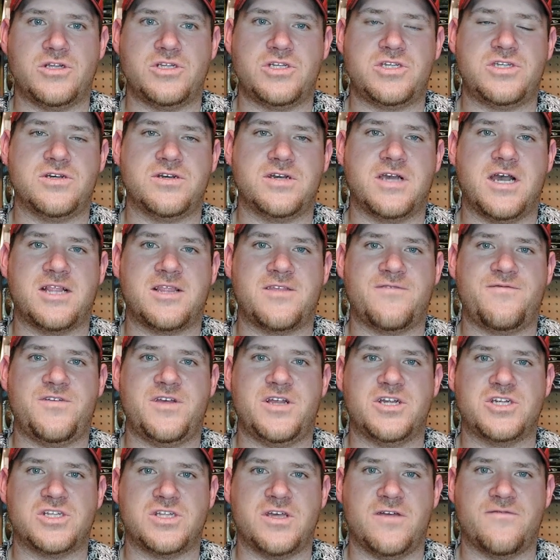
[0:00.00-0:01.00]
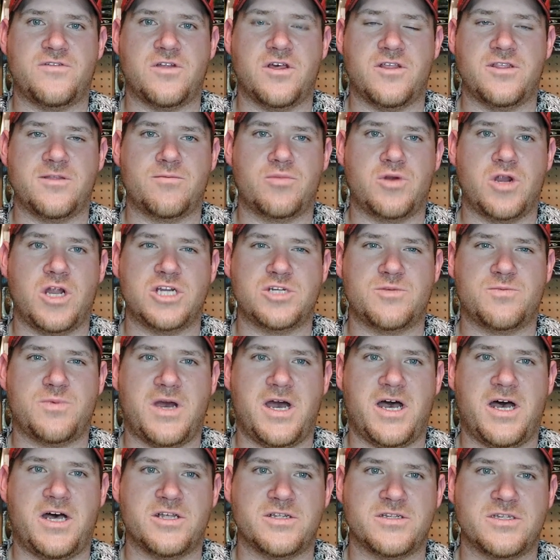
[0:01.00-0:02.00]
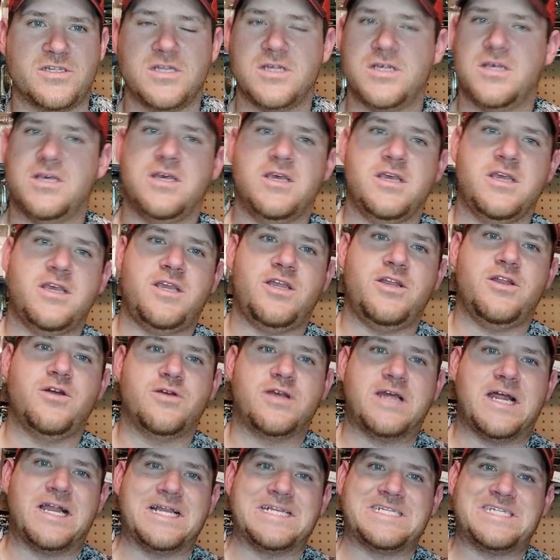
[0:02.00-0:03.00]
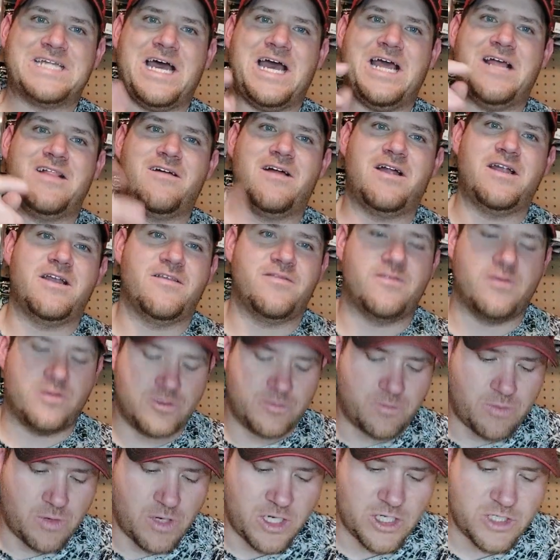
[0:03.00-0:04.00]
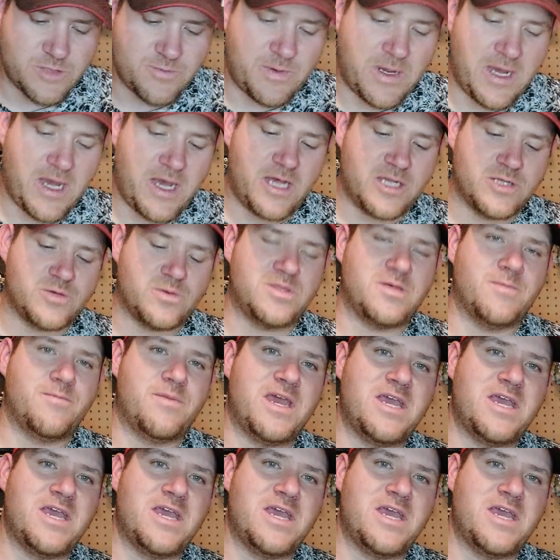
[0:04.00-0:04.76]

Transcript: You still got the fish left on the brush piles, you know, kind of tight lining those brush piles with the